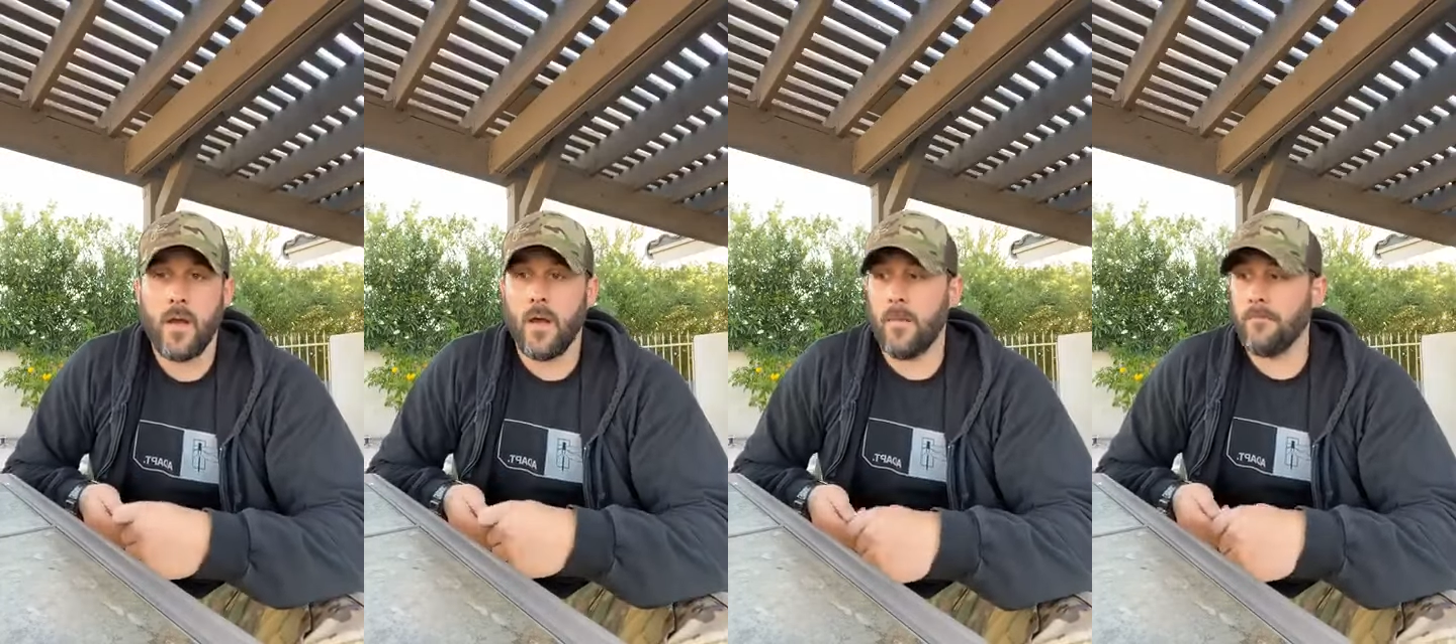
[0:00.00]

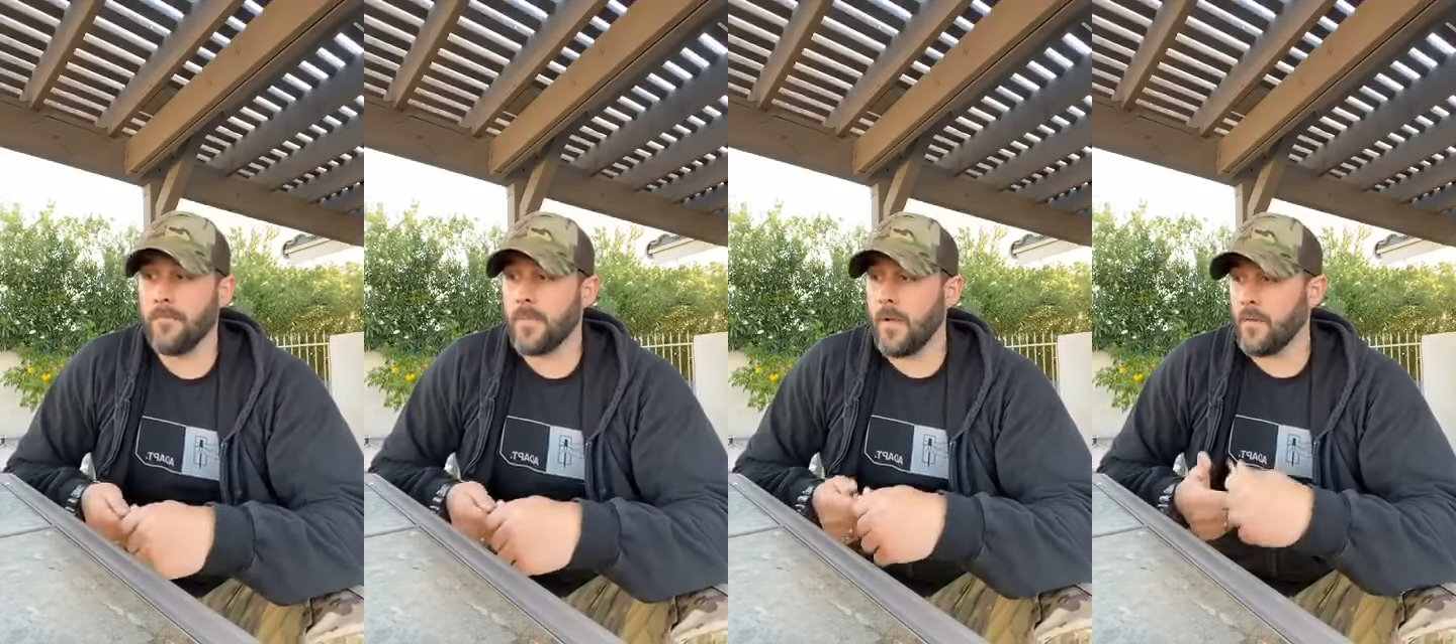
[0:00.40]
Um,
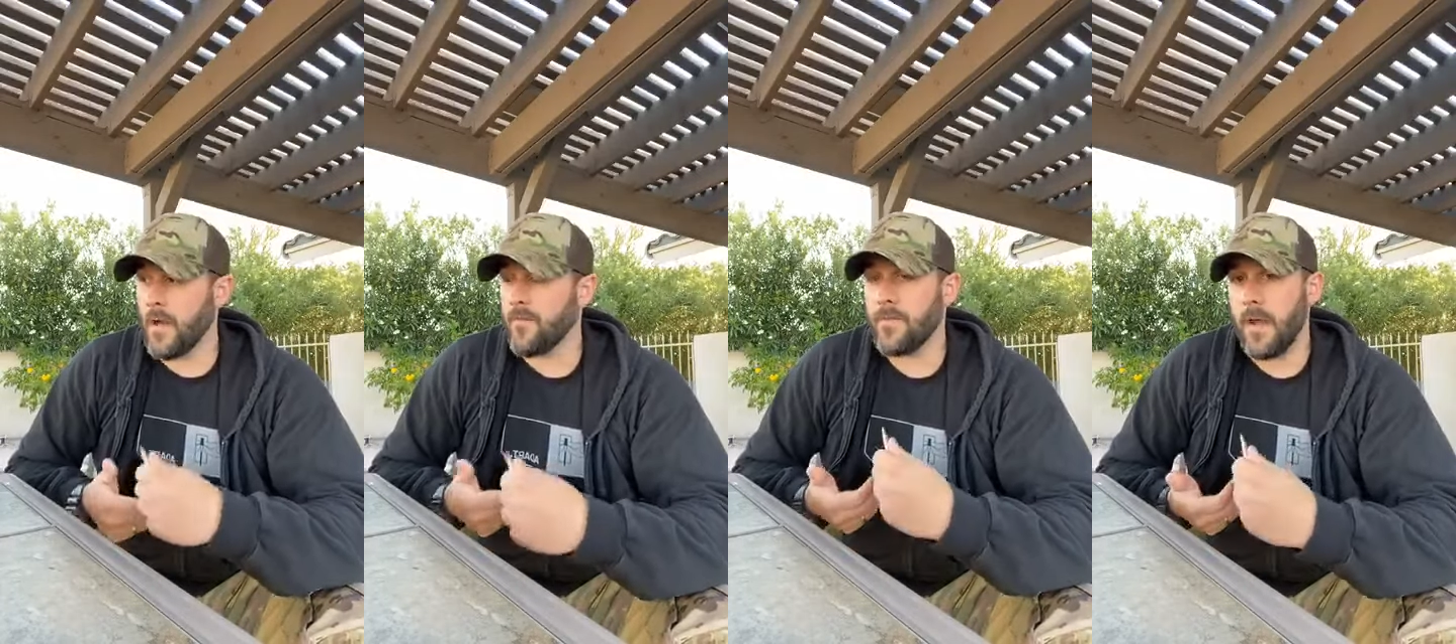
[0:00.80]
a
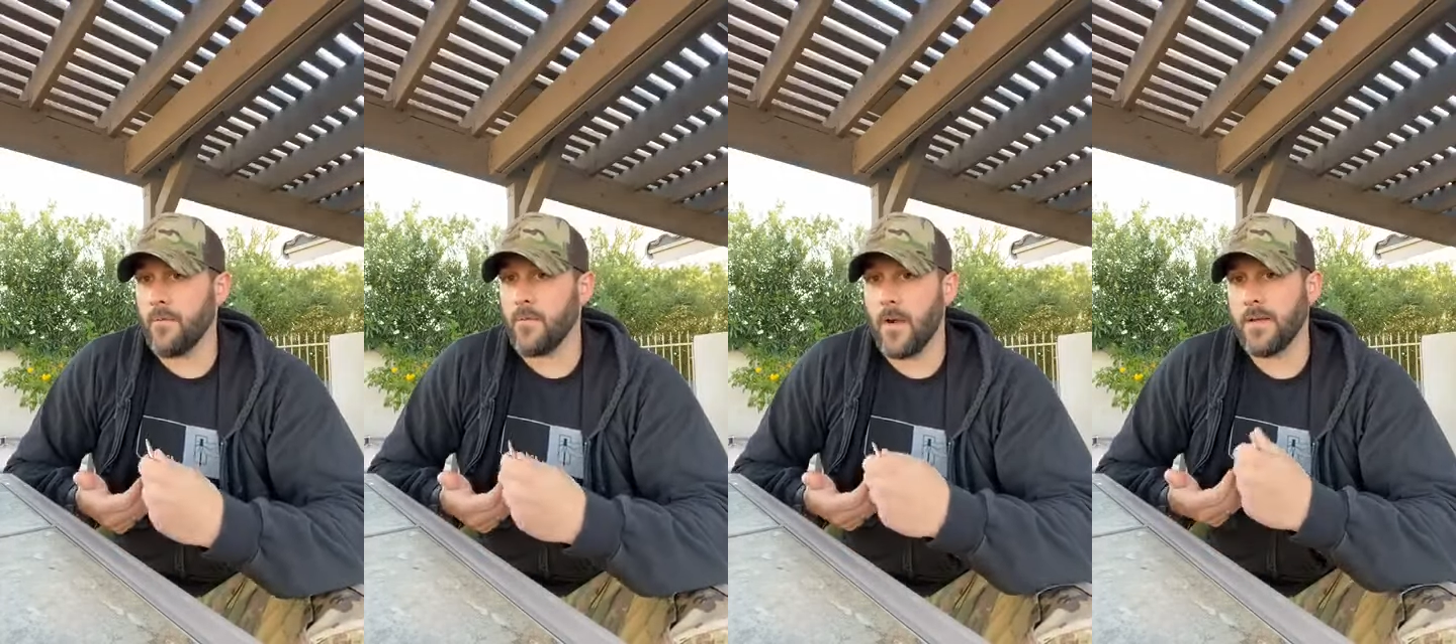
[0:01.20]
lot of
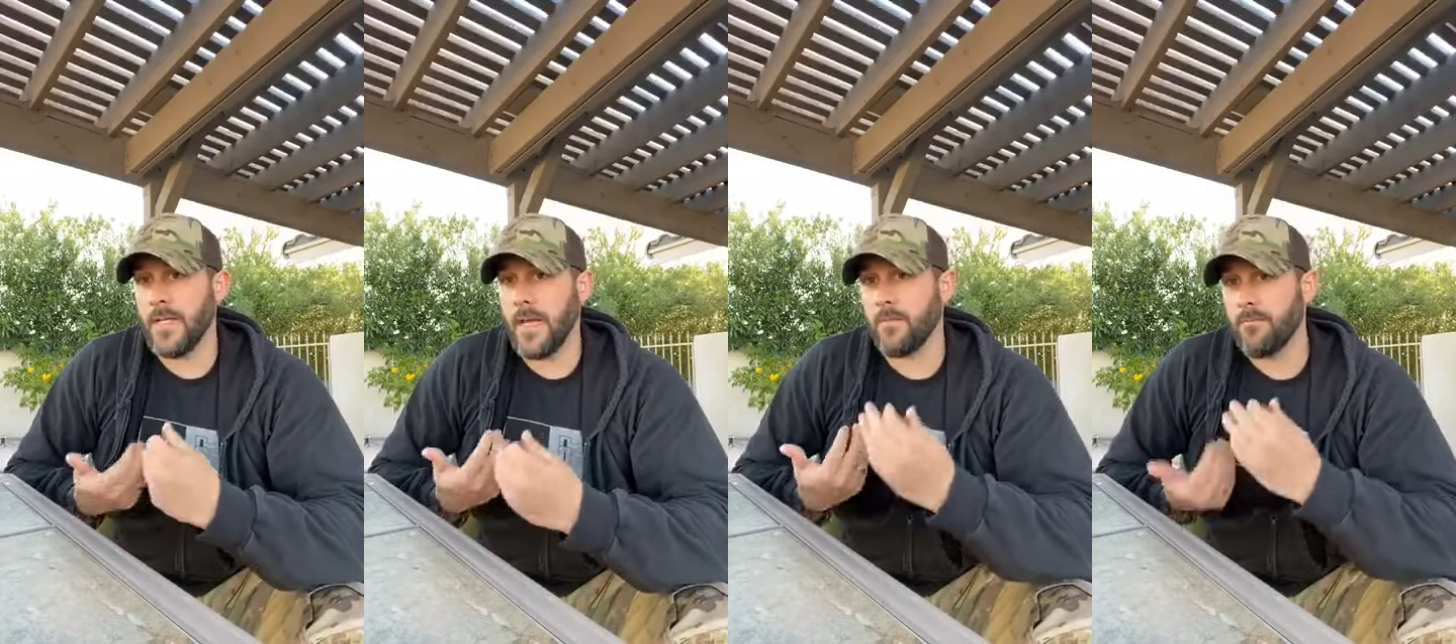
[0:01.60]
times when I
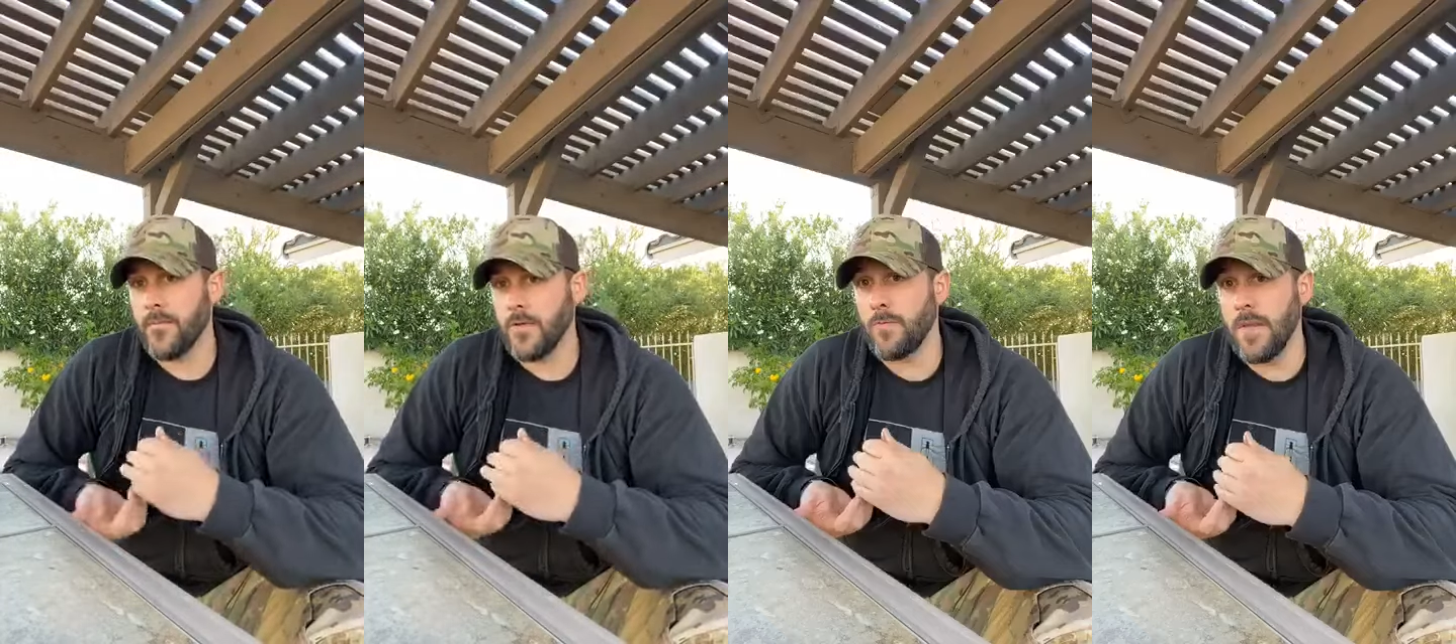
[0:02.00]
take
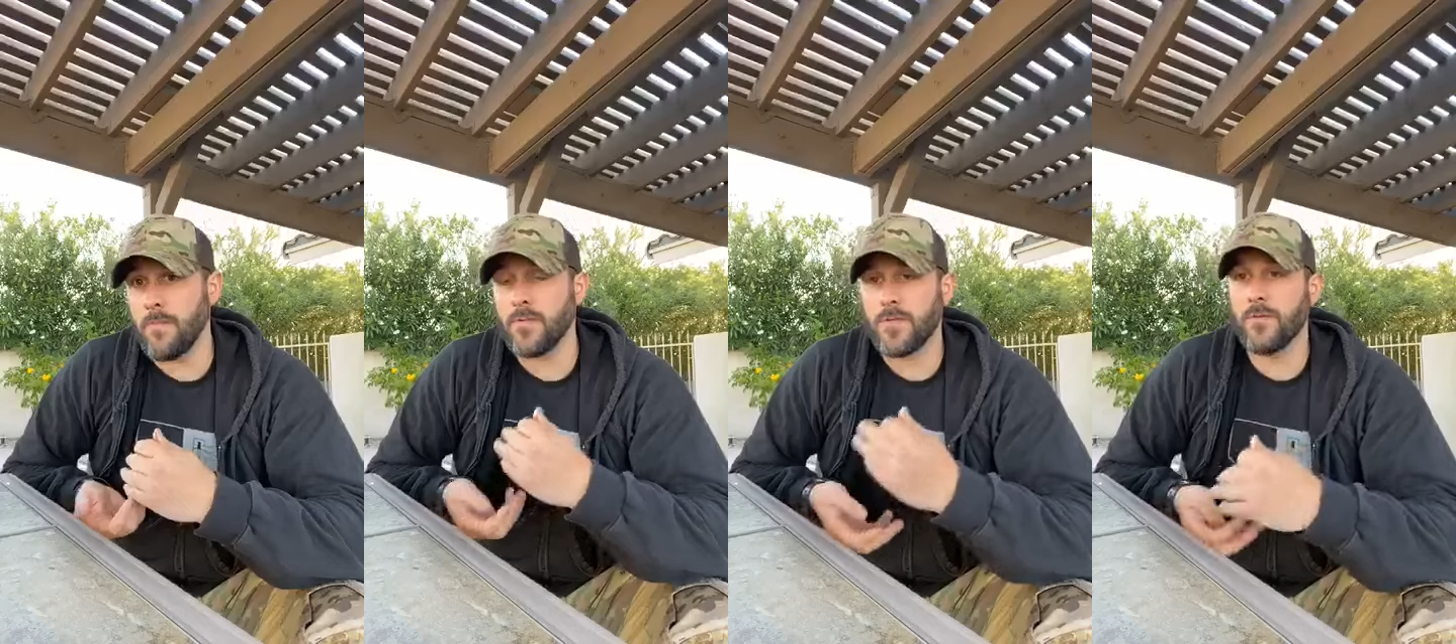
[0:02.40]
new
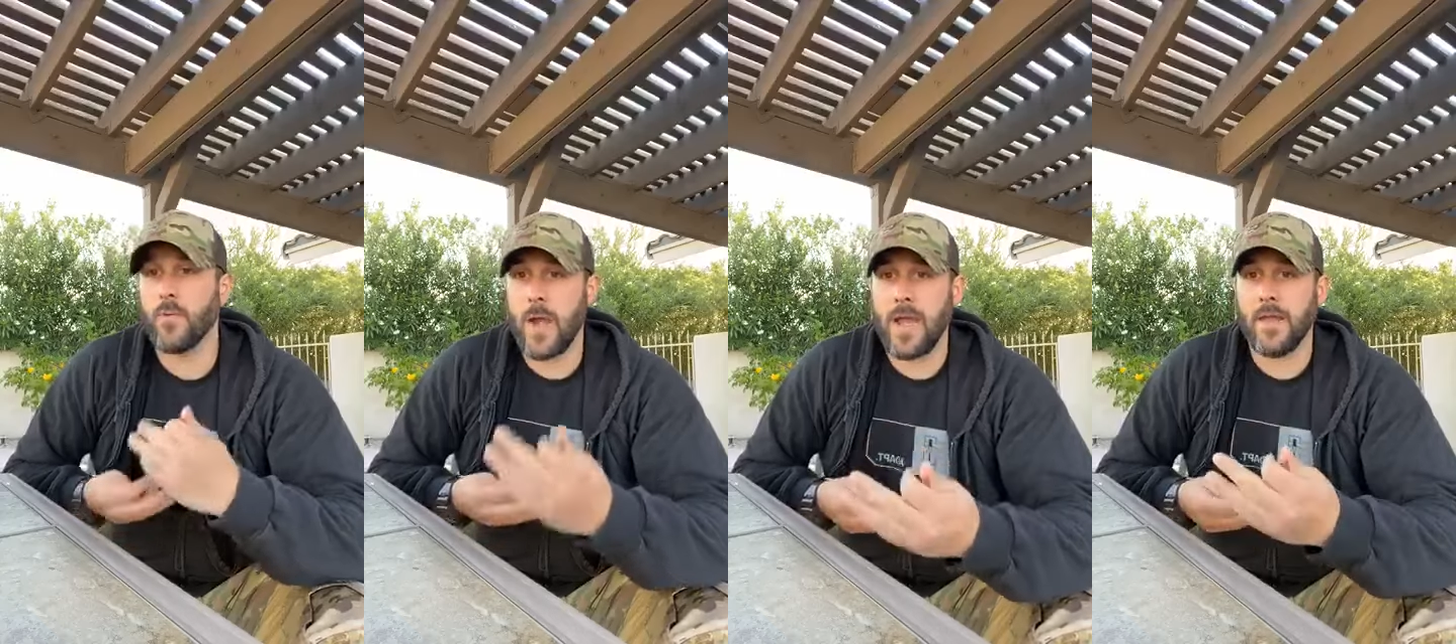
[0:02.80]
people to
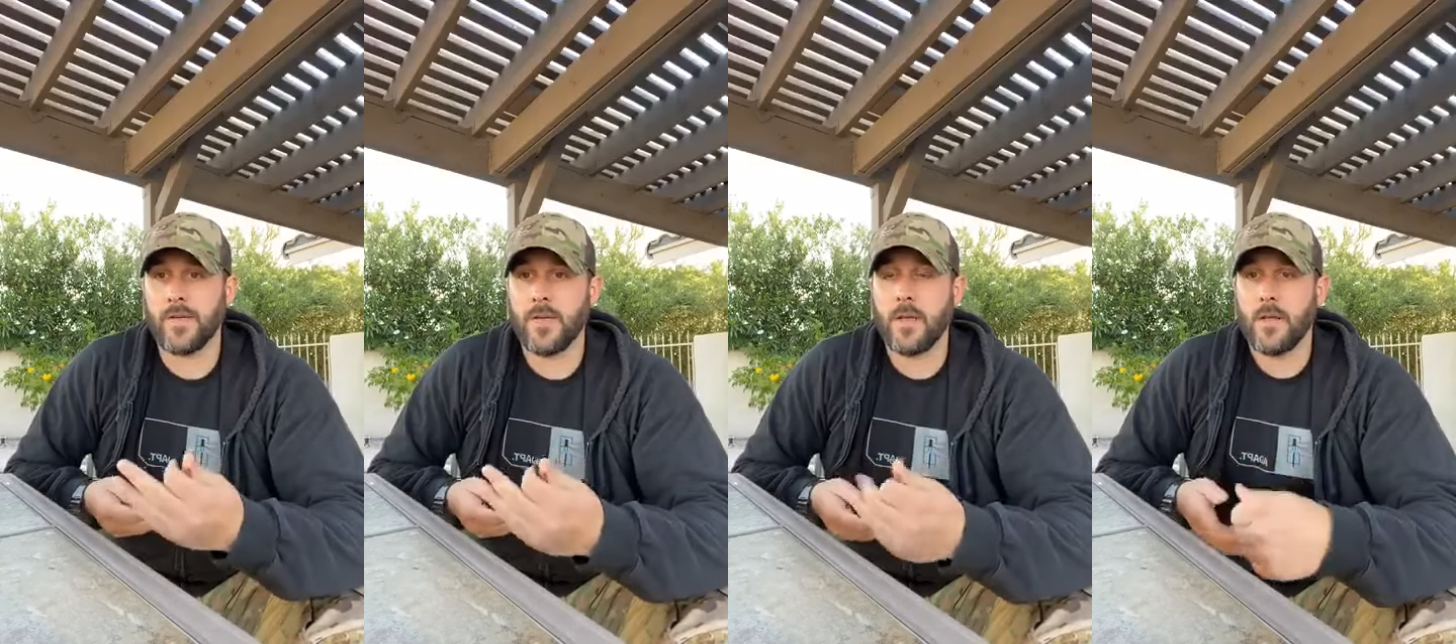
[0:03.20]
the range,